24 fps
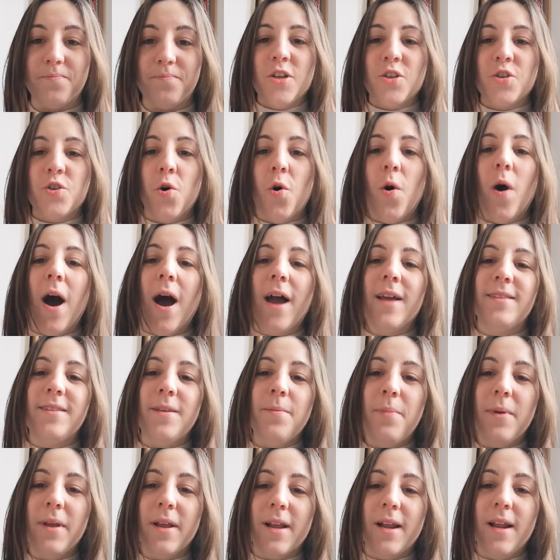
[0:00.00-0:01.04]
So I
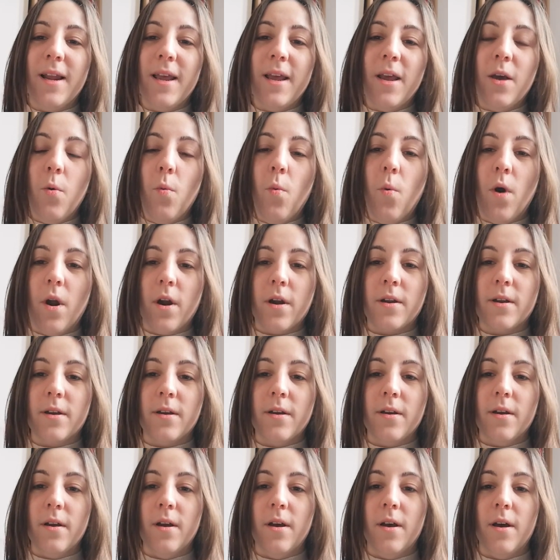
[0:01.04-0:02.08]
typically
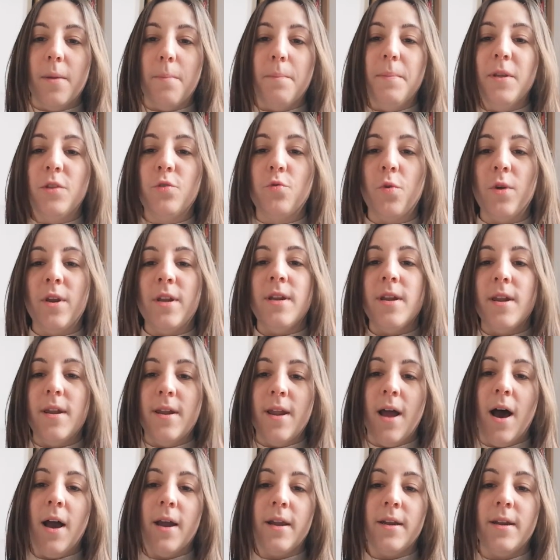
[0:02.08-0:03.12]
work between
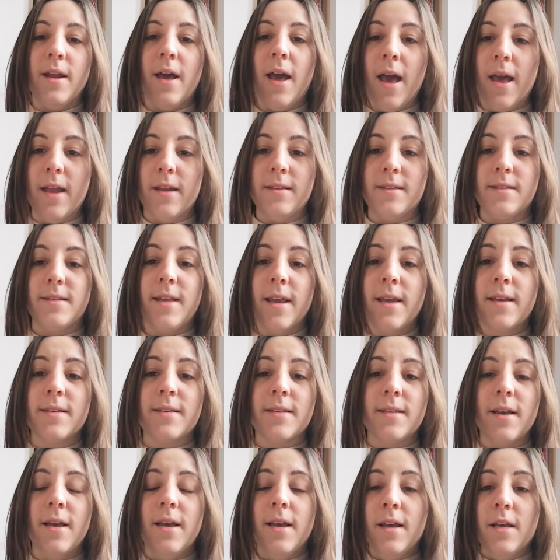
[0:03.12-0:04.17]
9 and
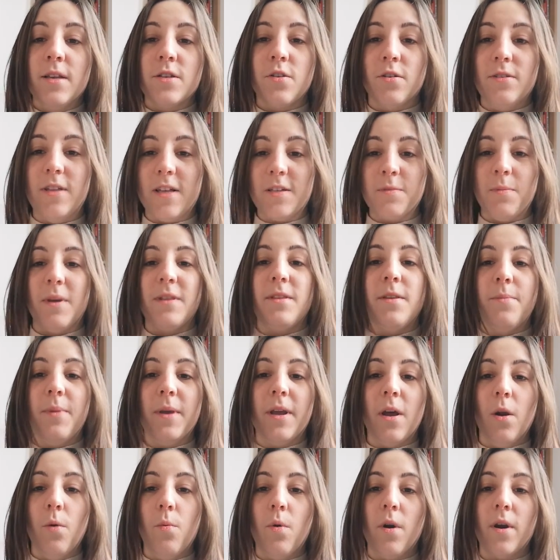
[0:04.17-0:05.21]
6. So that's my
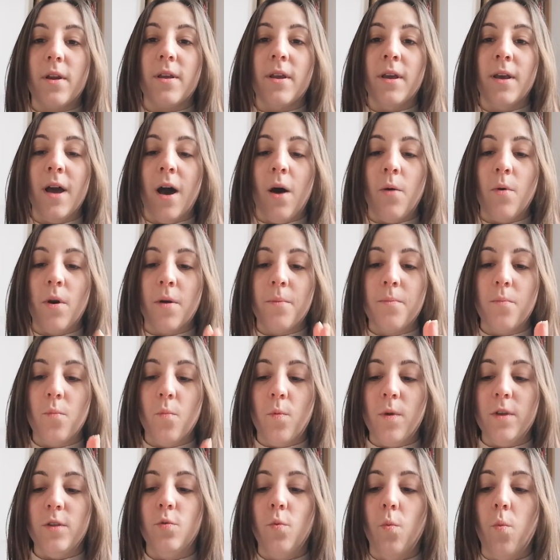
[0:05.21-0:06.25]
typical working hour
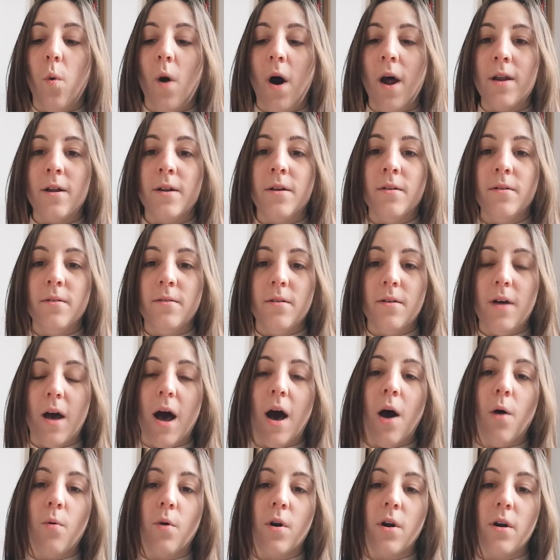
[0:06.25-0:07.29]
with 1
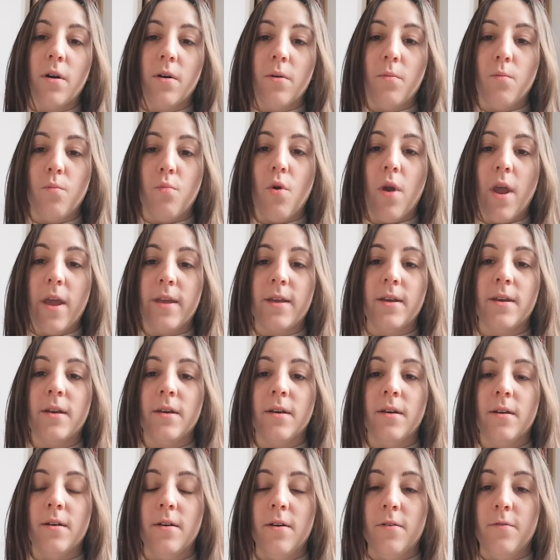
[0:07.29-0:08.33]
hour break
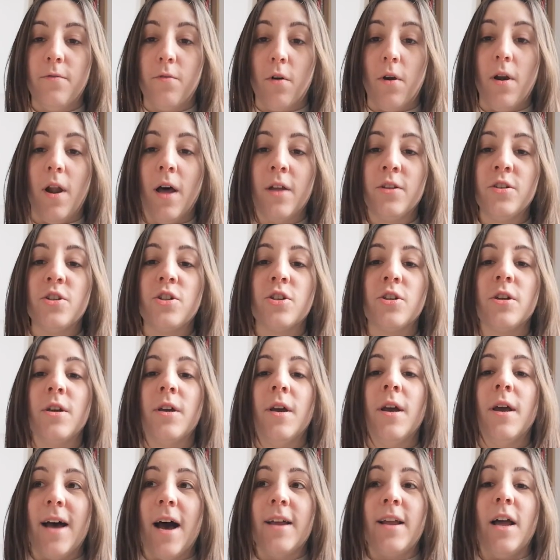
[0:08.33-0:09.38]
for lunch.
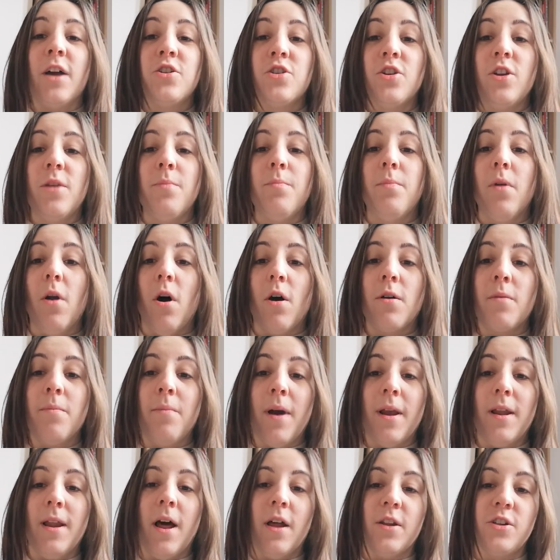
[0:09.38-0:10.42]
I actually block
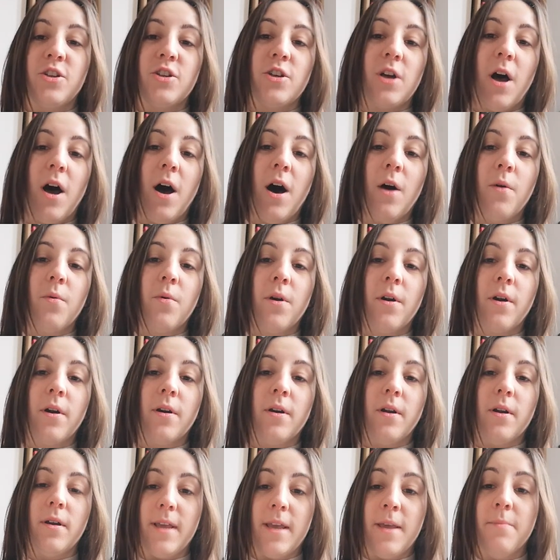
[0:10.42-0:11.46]
my lunch
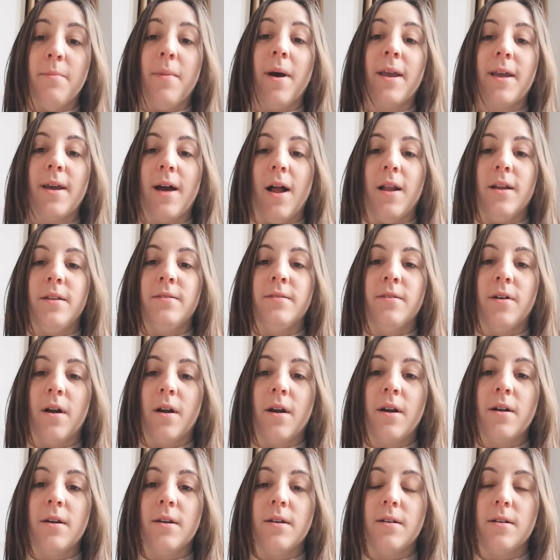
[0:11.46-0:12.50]
hour in my
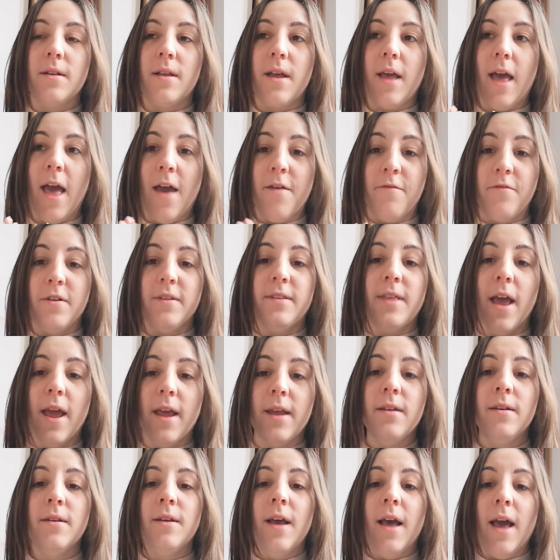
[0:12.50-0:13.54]
calendar every
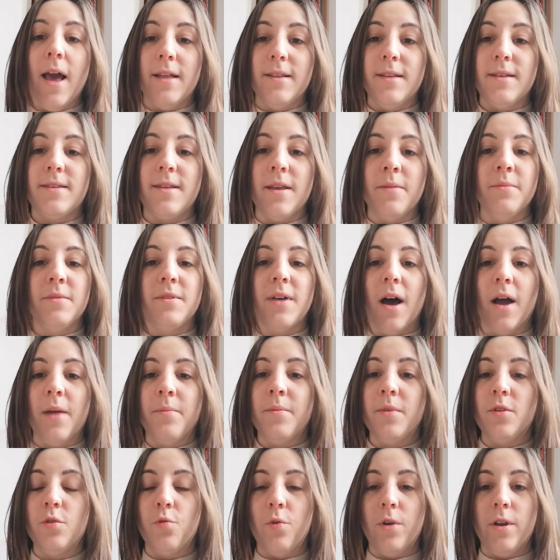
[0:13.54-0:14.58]
day at the same time
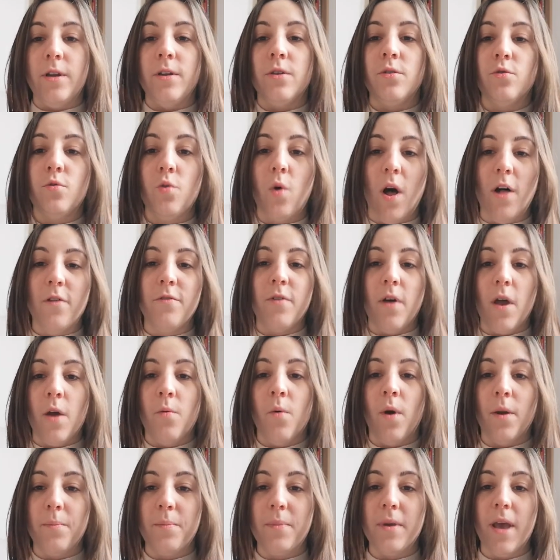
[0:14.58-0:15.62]
between 12 and
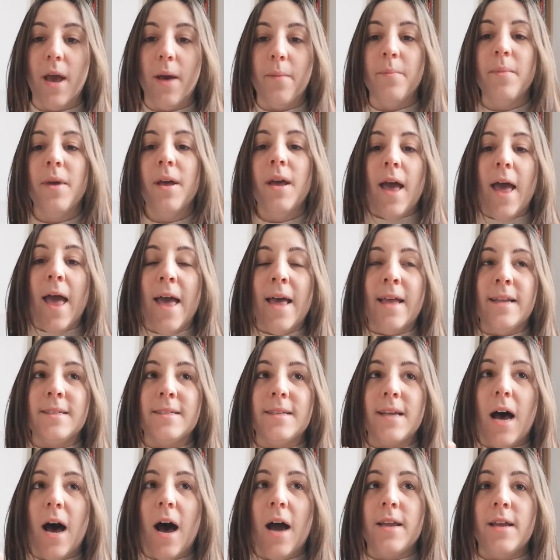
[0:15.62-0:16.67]
1 p.m. And
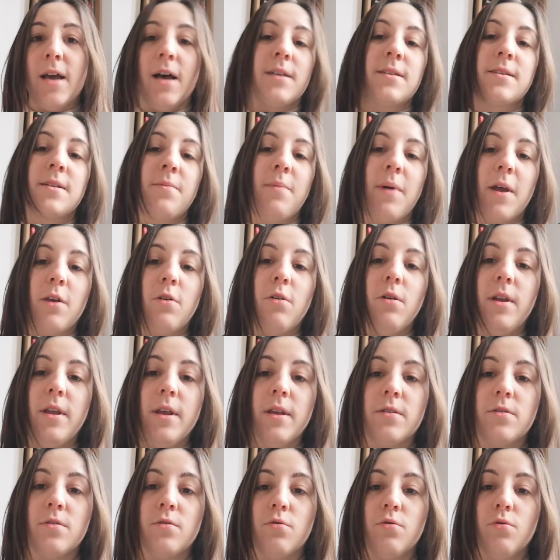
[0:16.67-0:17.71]
I ask my
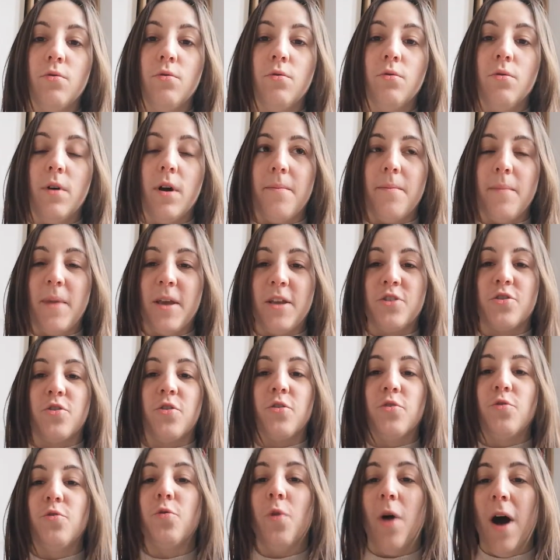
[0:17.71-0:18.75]
colleagues to make sure
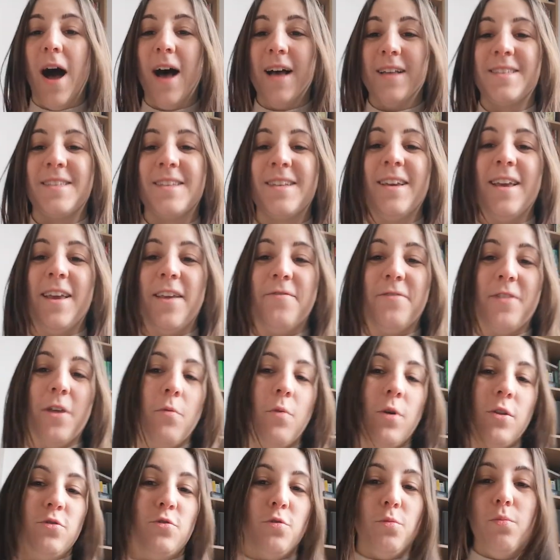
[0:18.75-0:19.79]
to ask if they
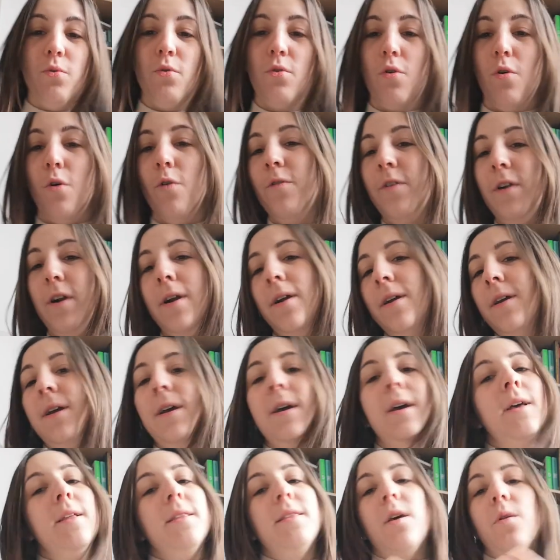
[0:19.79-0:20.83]
want to book over.
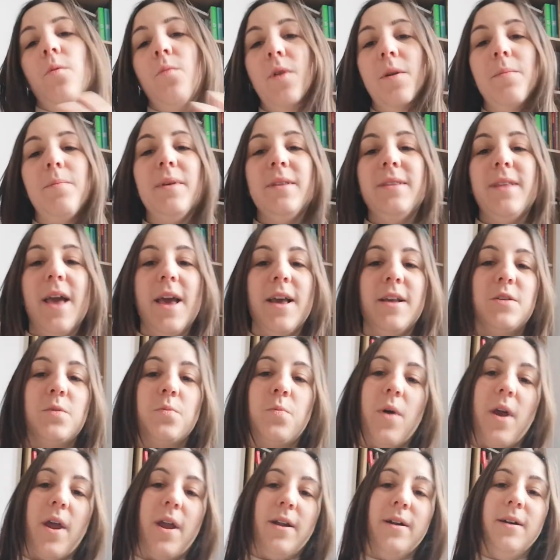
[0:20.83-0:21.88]
There will be days
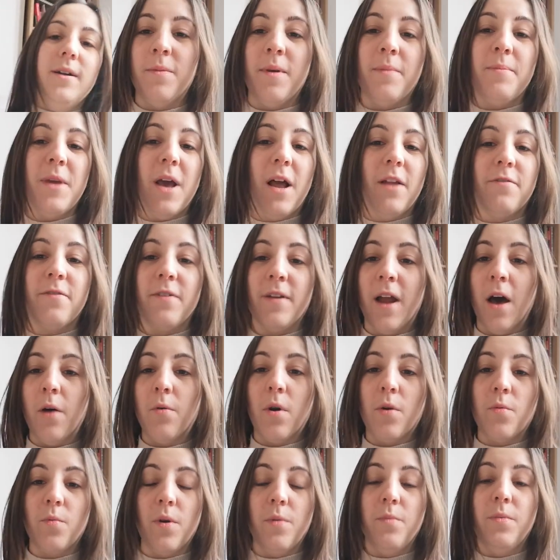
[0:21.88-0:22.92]
where maybe half an
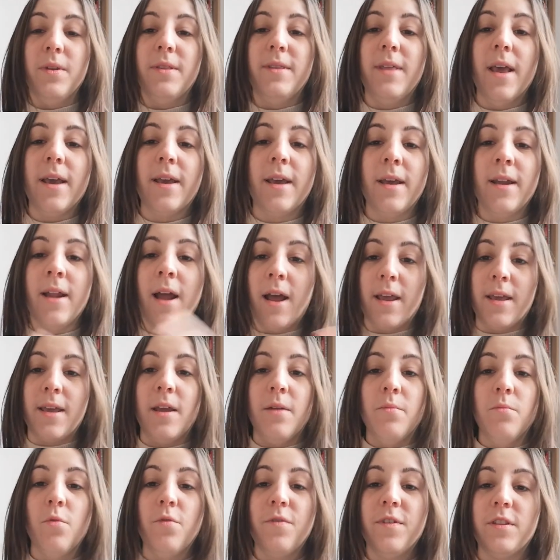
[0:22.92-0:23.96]
hour will be taken. I
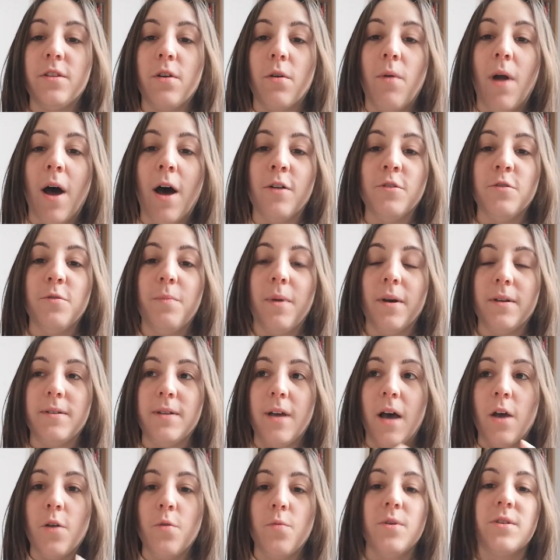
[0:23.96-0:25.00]
can move it around, but
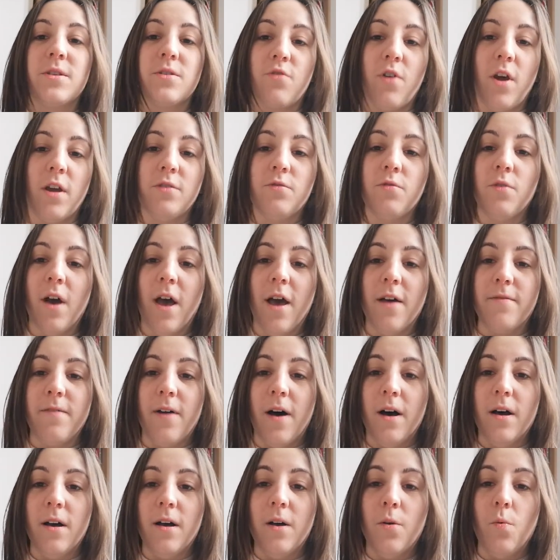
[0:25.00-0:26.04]
I always try to have
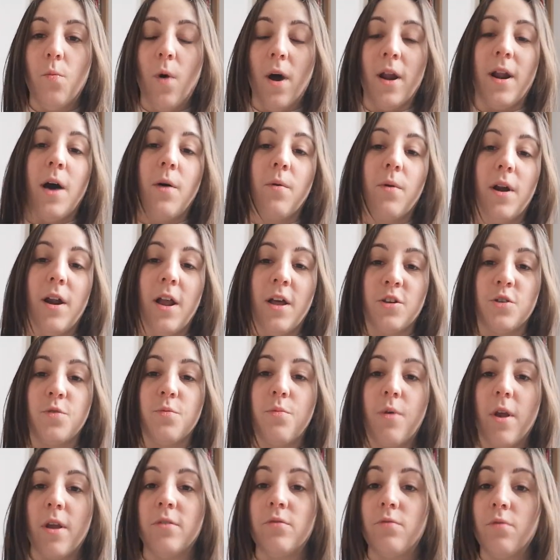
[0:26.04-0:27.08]
a 1 hour lunch
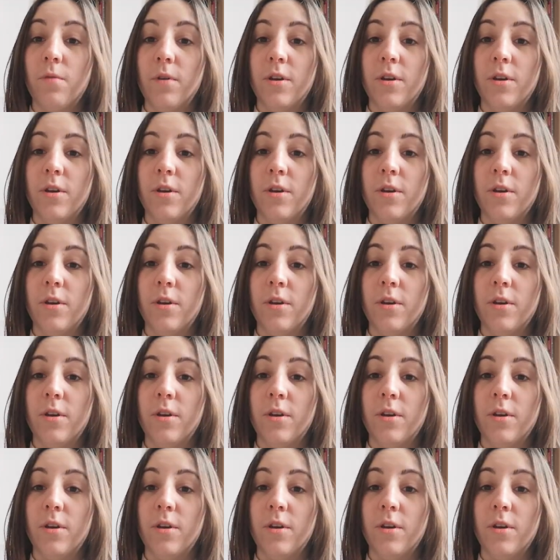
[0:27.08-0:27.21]
break to